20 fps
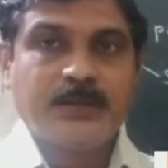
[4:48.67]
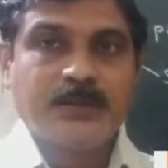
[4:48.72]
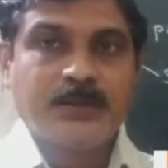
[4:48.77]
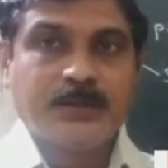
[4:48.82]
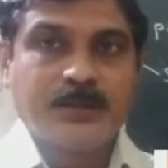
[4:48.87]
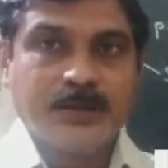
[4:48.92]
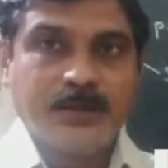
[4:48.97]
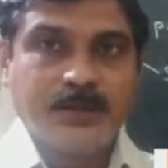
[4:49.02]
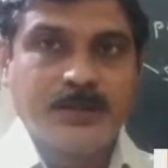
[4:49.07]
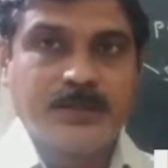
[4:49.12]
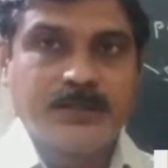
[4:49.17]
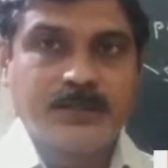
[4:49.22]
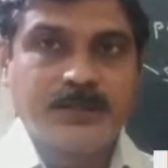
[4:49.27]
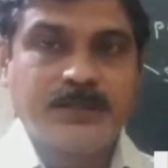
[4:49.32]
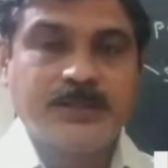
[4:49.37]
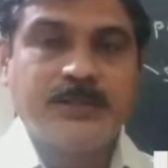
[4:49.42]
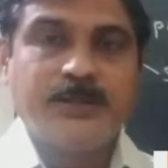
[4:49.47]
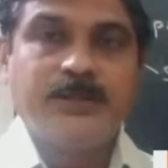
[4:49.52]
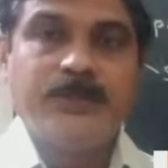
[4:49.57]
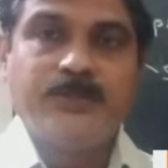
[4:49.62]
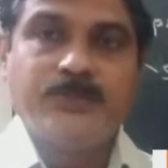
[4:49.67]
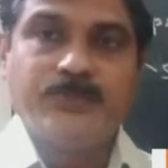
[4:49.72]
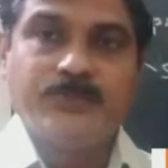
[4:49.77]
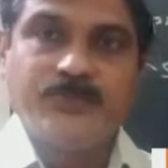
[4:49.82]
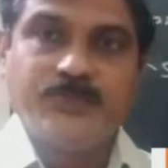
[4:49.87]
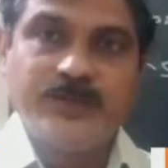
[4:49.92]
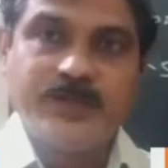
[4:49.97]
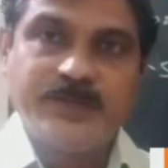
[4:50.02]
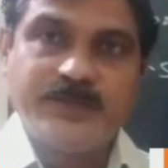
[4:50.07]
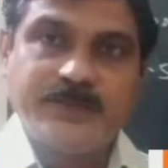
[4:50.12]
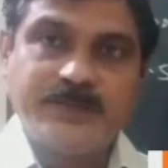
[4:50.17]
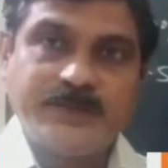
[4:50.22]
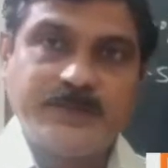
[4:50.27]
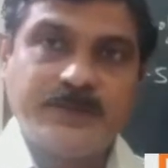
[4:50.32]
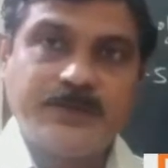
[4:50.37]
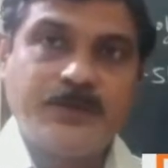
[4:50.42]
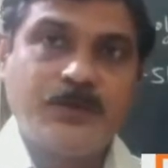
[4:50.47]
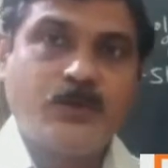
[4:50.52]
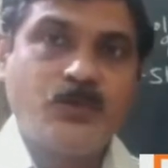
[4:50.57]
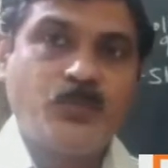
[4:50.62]
Or when
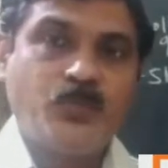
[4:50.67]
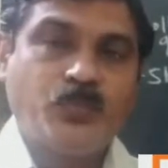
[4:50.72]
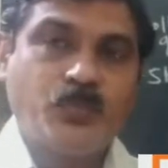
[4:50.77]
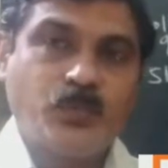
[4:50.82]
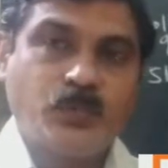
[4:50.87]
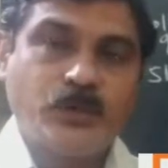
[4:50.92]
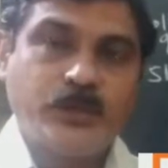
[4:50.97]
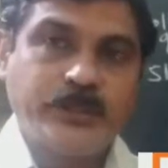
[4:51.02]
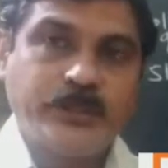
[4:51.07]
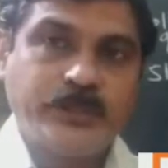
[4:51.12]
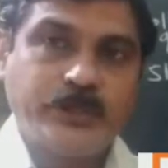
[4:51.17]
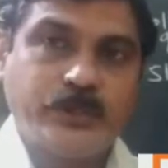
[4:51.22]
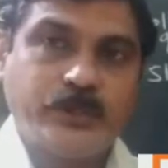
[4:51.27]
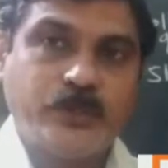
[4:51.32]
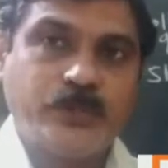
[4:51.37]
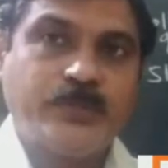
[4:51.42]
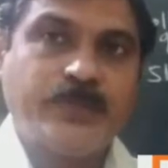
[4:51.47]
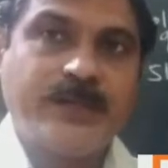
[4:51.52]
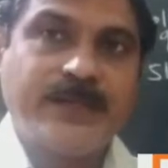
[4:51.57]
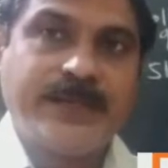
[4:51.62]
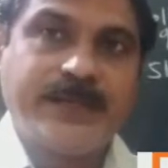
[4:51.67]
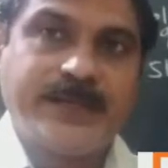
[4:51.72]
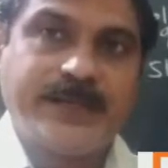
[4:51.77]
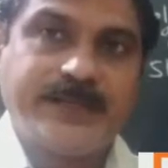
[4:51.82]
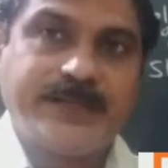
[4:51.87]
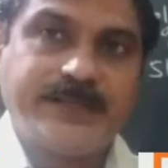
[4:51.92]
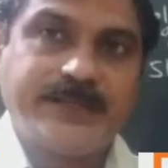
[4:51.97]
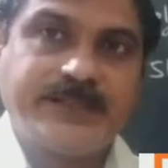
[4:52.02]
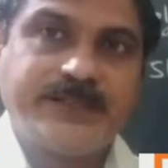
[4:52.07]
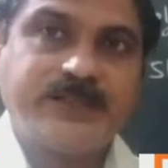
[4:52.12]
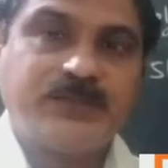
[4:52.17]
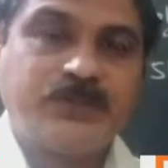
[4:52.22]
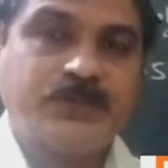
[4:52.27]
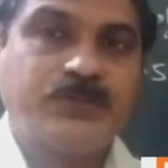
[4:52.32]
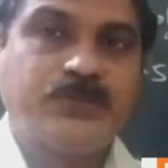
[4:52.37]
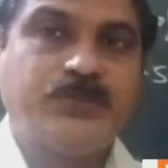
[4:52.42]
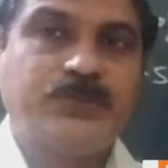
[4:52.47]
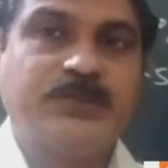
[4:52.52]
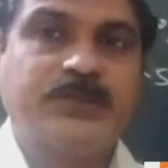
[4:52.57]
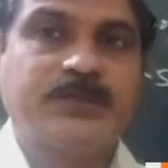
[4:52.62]
pollen tube enter
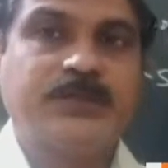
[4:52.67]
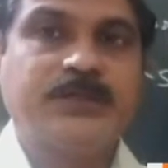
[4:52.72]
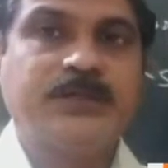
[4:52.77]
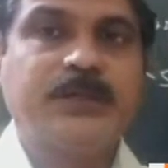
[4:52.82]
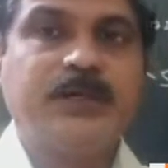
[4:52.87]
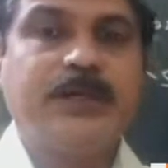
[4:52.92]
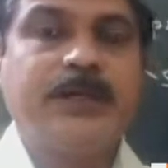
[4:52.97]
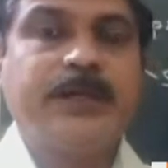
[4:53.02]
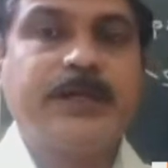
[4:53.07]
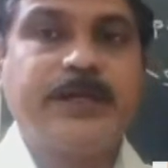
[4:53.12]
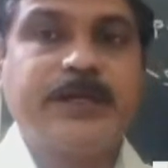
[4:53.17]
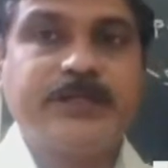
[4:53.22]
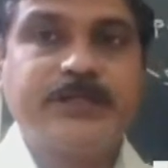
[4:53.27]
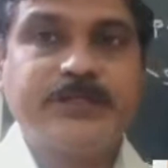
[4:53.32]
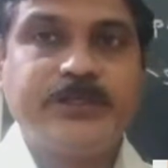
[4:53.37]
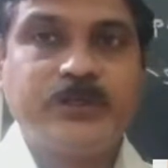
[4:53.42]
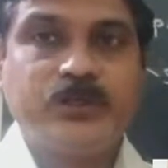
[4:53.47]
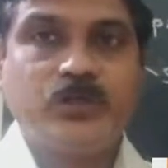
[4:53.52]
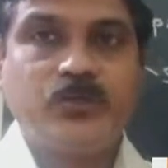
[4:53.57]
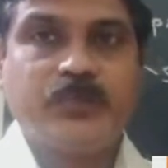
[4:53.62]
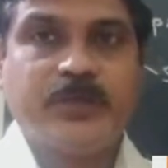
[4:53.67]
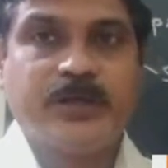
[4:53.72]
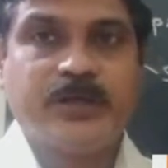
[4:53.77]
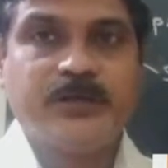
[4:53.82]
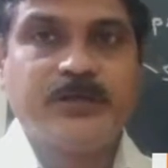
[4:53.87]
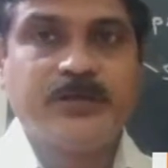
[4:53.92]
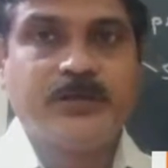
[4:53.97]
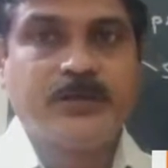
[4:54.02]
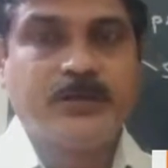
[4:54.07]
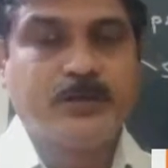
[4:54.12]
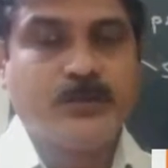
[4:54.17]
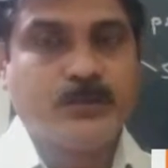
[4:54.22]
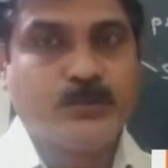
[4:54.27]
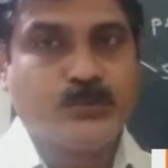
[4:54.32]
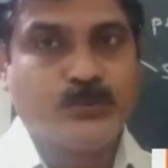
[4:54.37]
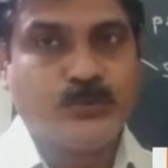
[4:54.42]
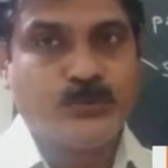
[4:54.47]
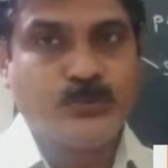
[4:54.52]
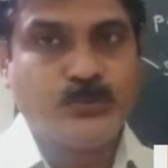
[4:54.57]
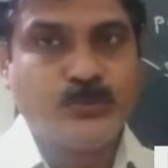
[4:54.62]
through the integument
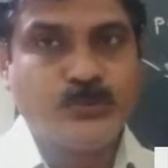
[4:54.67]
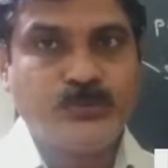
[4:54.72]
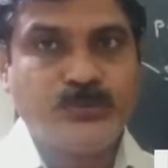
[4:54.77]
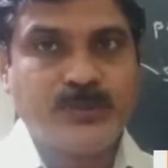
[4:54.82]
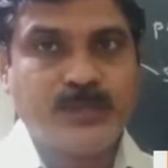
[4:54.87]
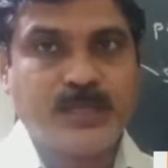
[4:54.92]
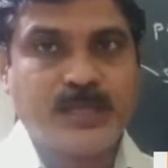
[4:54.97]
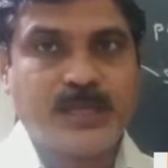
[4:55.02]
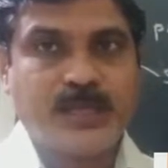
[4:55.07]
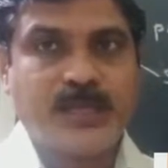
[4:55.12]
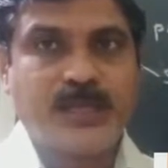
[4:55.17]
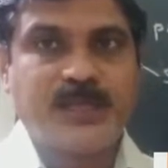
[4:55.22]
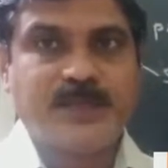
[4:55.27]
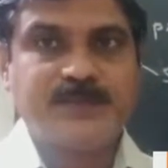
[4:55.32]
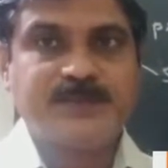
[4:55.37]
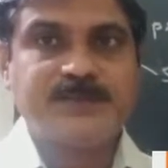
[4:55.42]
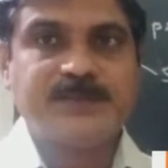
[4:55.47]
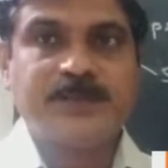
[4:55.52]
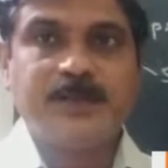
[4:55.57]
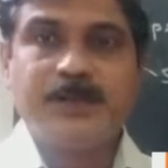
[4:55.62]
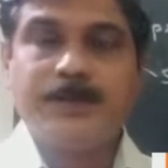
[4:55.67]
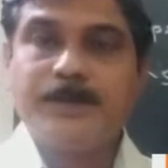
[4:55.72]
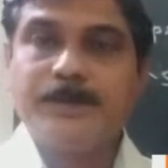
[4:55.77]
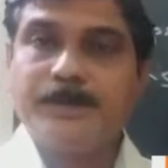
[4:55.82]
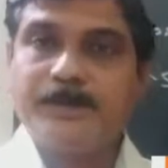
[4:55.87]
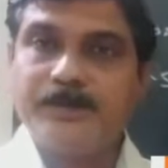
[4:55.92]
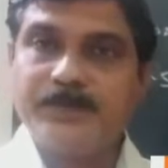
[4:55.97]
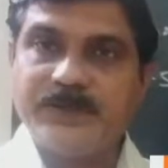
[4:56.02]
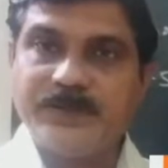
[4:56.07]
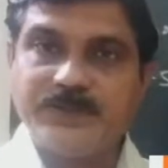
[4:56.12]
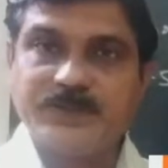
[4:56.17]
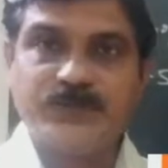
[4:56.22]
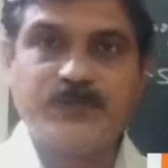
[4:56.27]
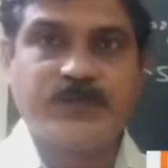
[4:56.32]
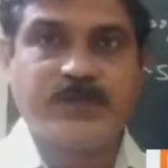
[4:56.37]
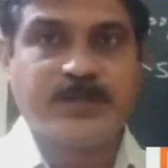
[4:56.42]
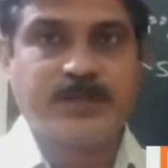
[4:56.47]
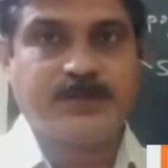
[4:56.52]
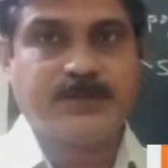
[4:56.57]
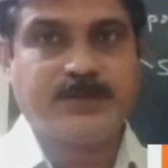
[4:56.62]
known as
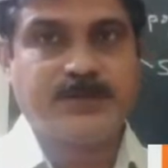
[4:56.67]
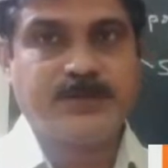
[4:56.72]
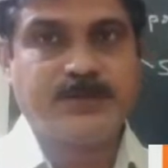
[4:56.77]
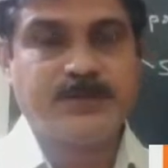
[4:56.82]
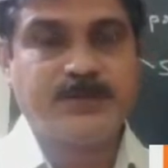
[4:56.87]
mesogamy.